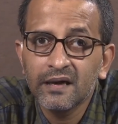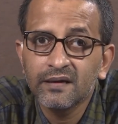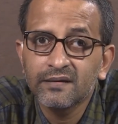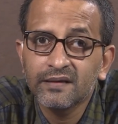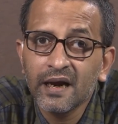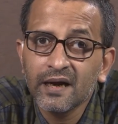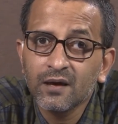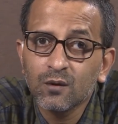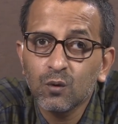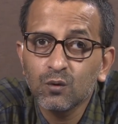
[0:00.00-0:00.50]

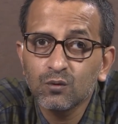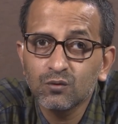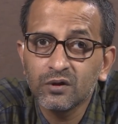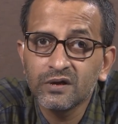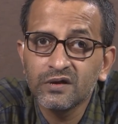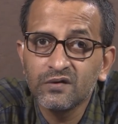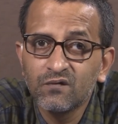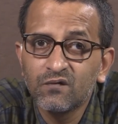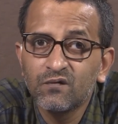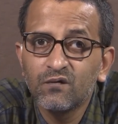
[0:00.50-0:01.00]
and that
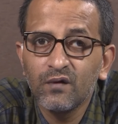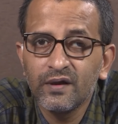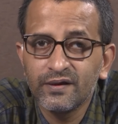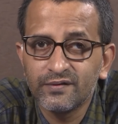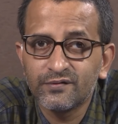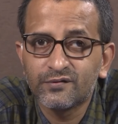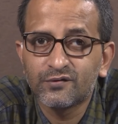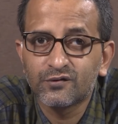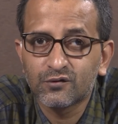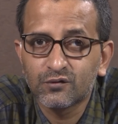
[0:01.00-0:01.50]
also
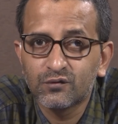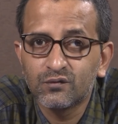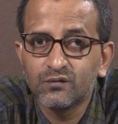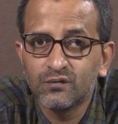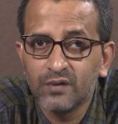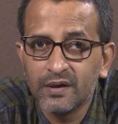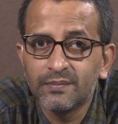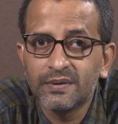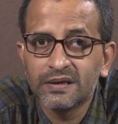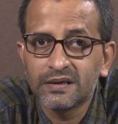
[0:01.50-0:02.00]
influenced
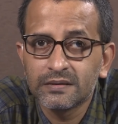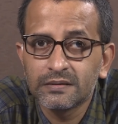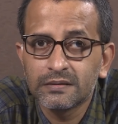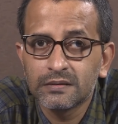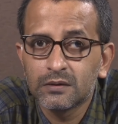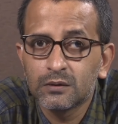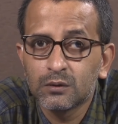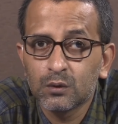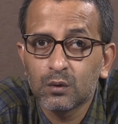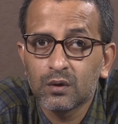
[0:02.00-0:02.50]
Weber,
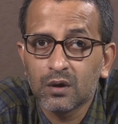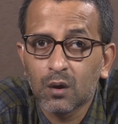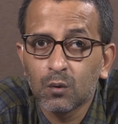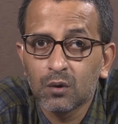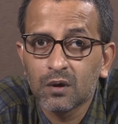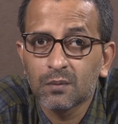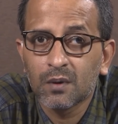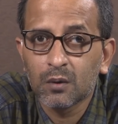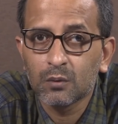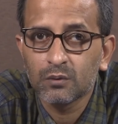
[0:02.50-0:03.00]
no
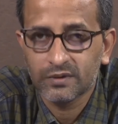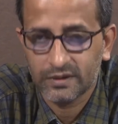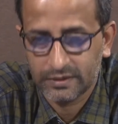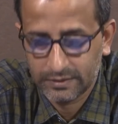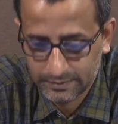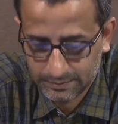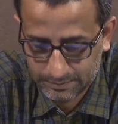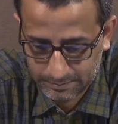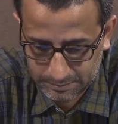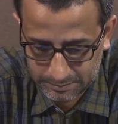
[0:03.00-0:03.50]
doubt about
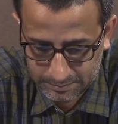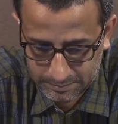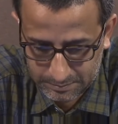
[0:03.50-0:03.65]
it.